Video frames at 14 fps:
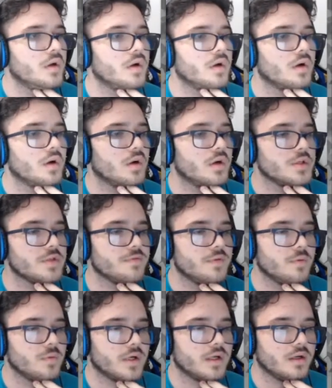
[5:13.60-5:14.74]

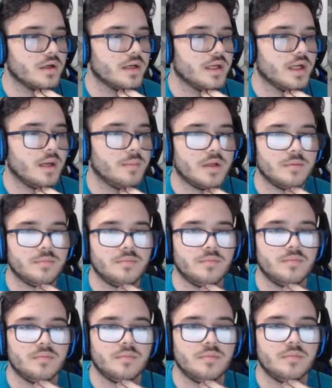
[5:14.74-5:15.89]
Urshifu. We're going to go ahead. I'm going to
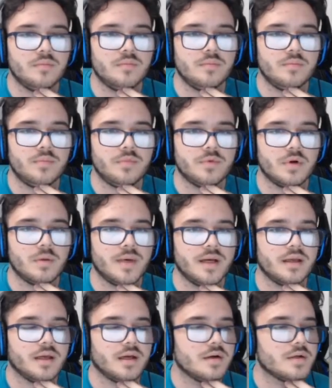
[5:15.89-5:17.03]
throw my
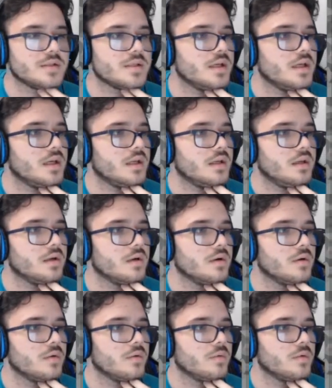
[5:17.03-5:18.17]
calcs in
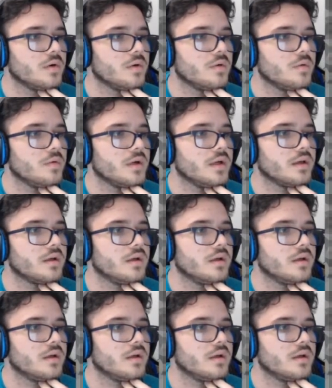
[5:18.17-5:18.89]
here real quick.